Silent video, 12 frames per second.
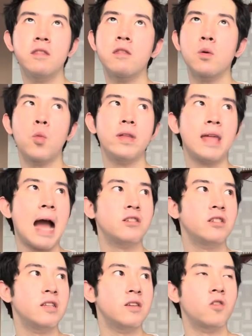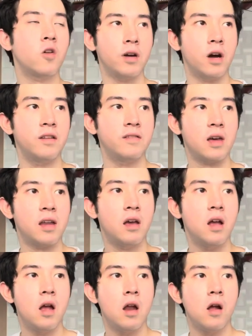what actually is going on is that
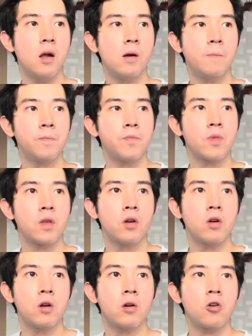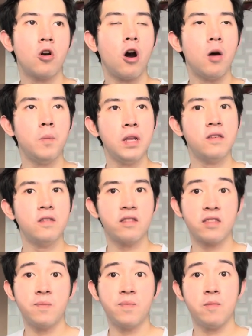communist
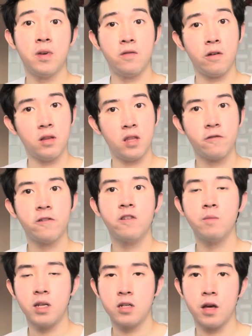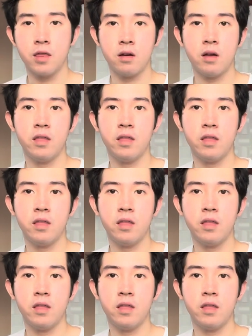systems have been very different from each other,